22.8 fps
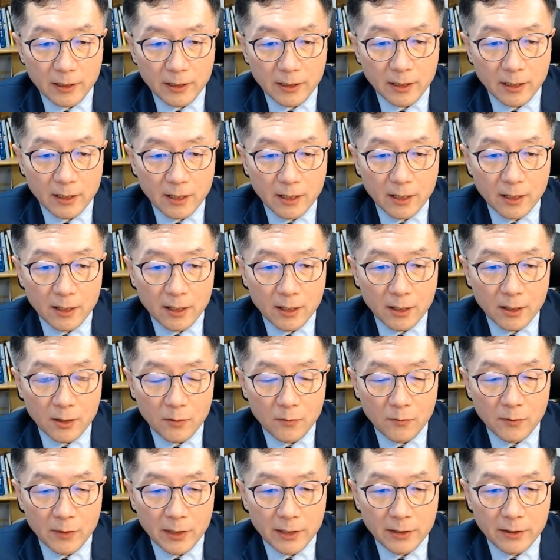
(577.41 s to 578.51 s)

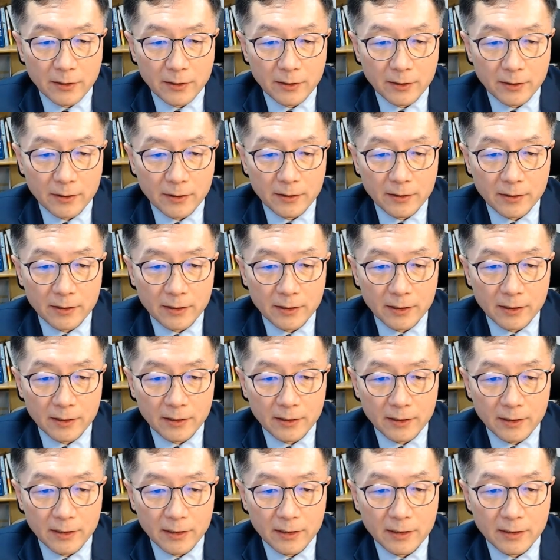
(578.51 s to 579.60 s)
with the,
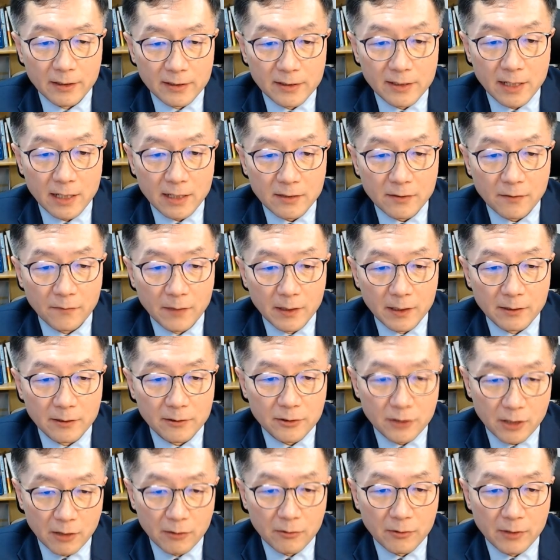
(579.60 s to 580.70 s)
the, the, sex offenders.
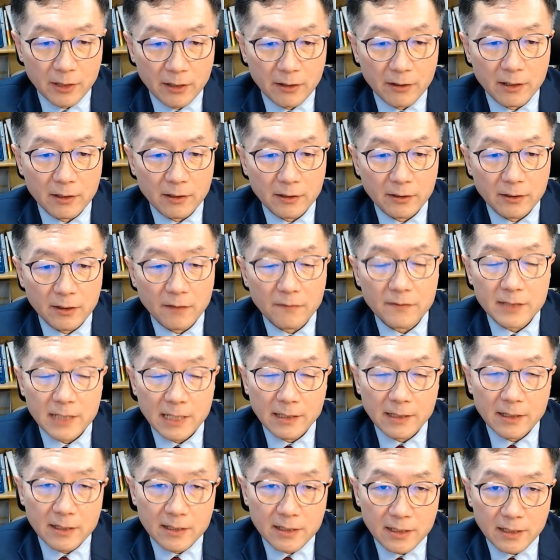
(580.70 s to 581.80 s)
So there are tough
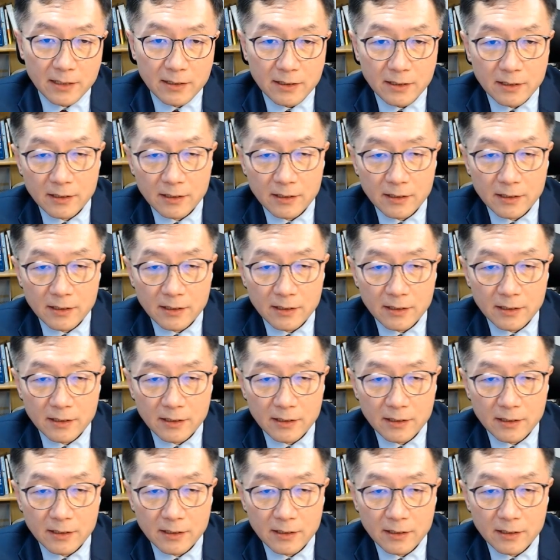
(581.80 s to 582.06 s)
sentences